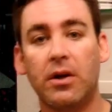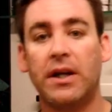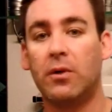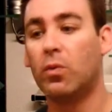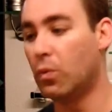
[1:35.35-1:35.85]

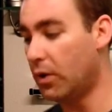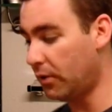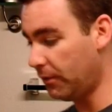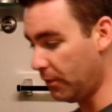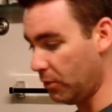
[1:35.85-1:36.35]
a
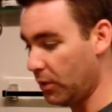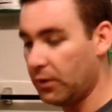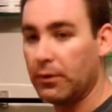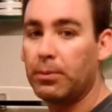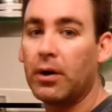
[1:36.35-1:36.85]
wonderful,
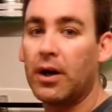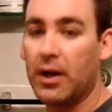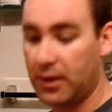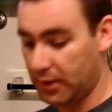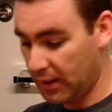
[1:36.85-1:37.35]
wonderful
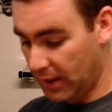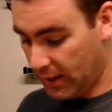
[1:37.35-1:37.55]
product.